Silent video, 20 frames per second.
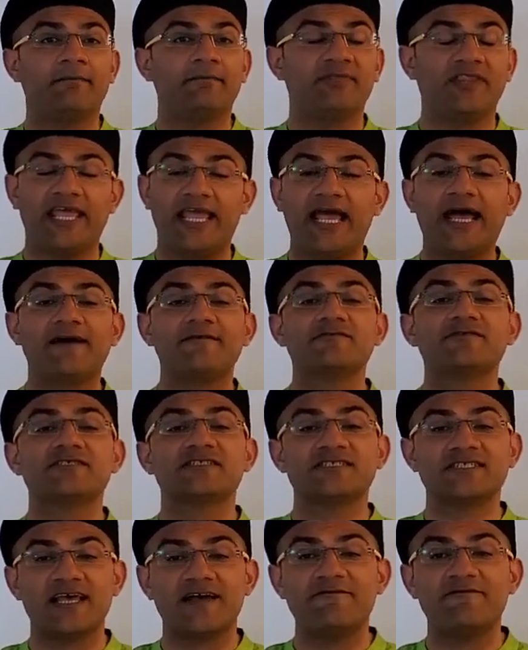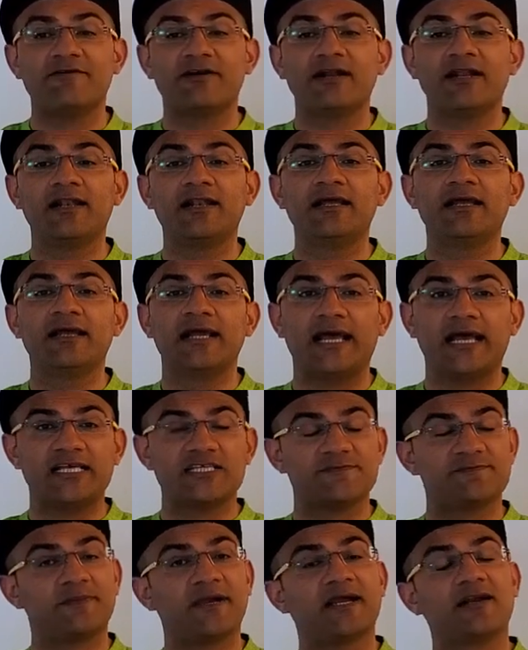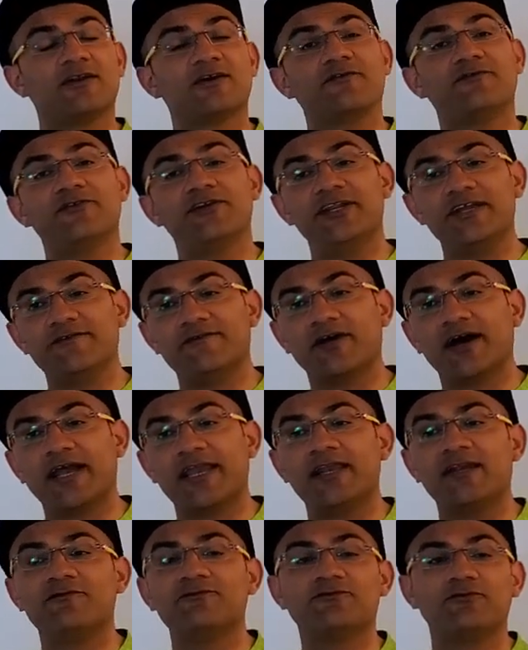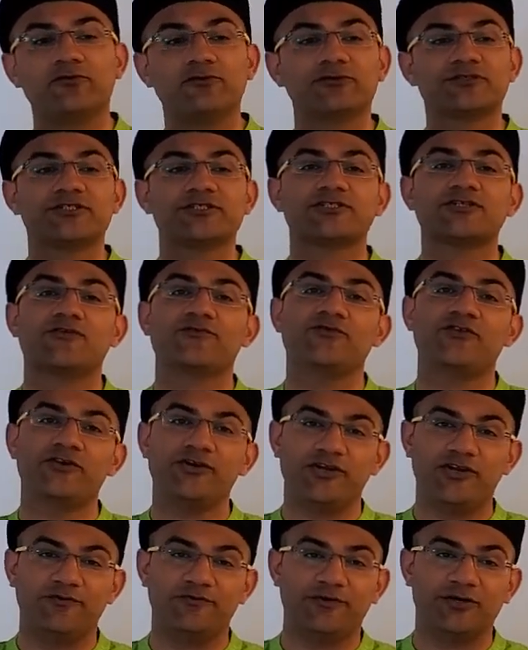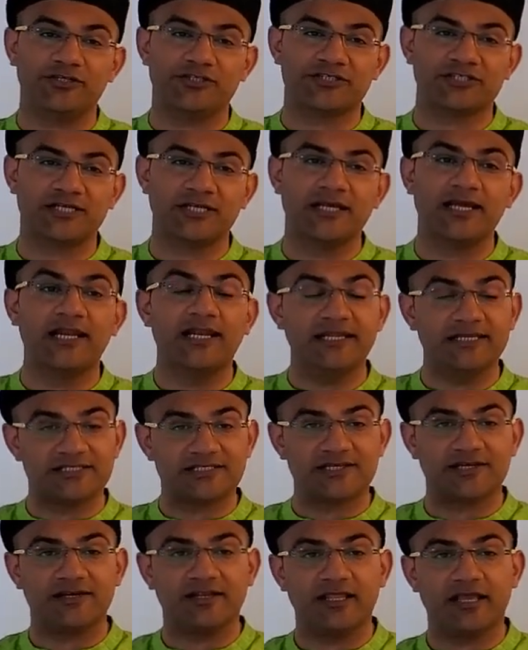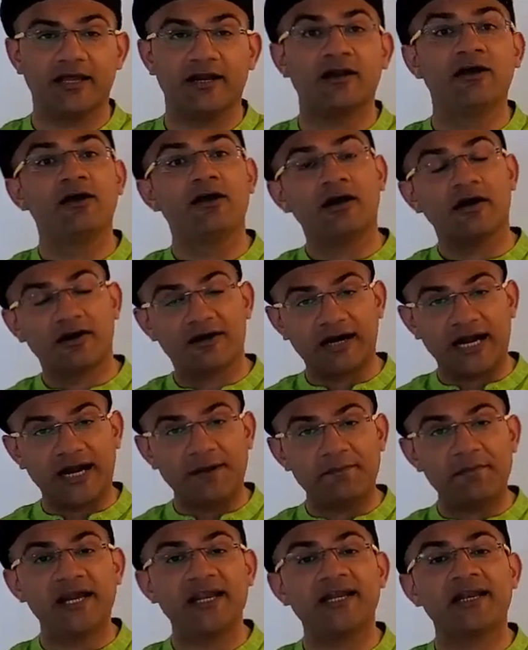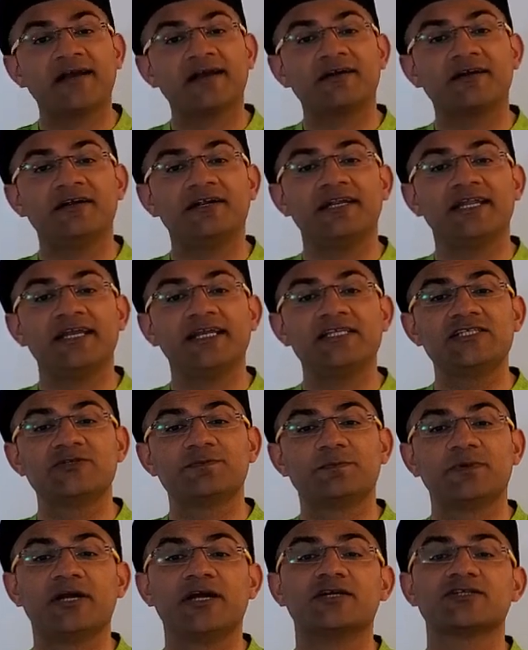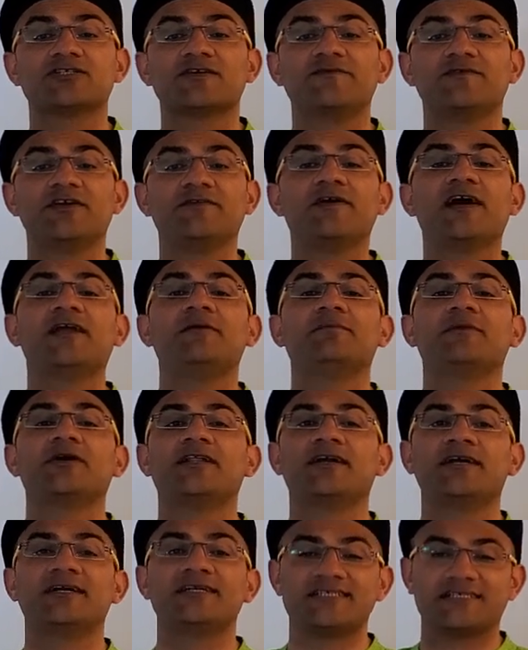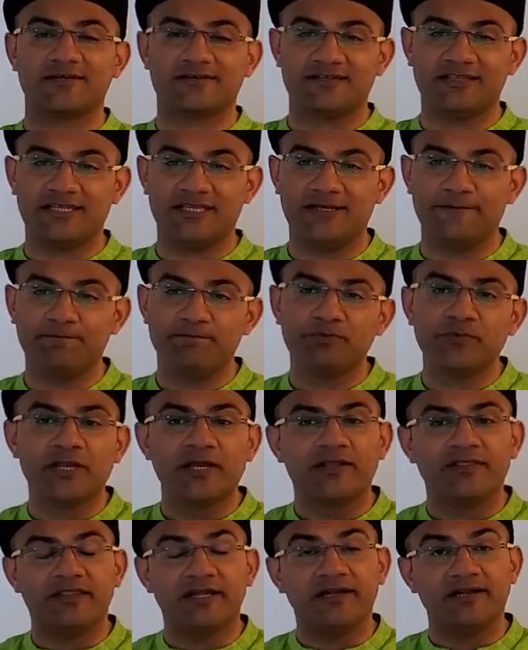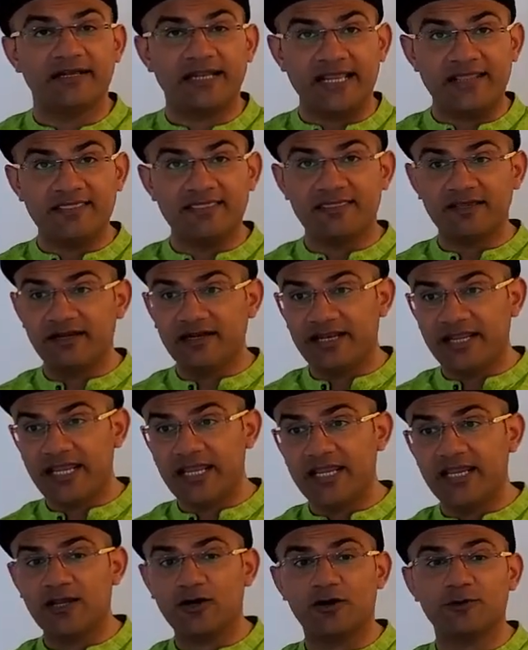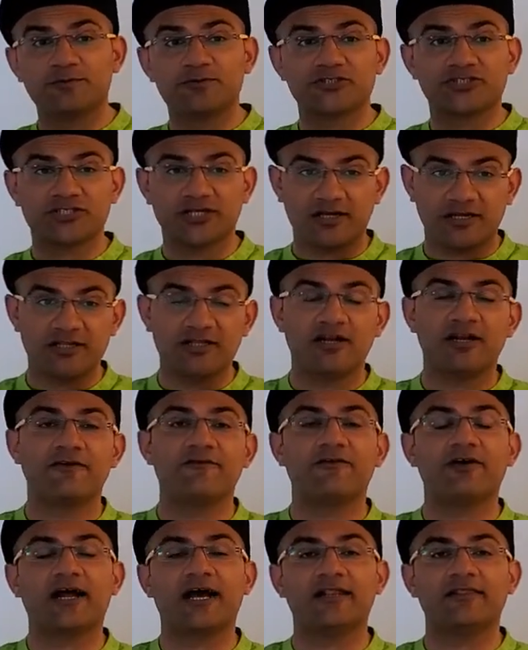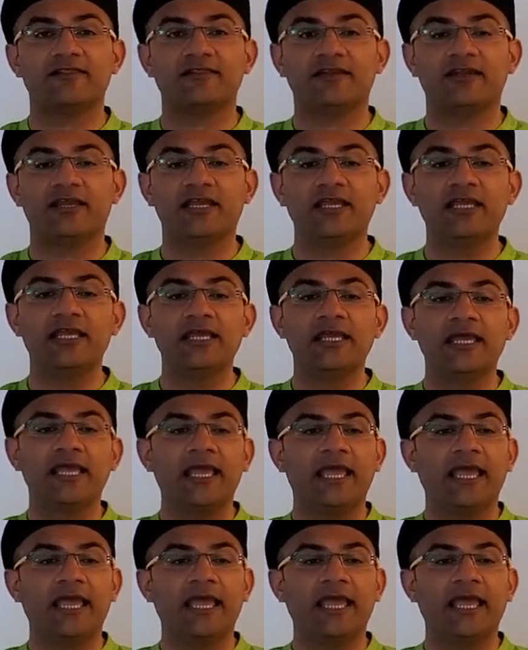they have several aspects of divine forces of the universe listed there. Ramayana contains prayers of Divine Mother and Shakti. The 10th day of Sharad Navaratri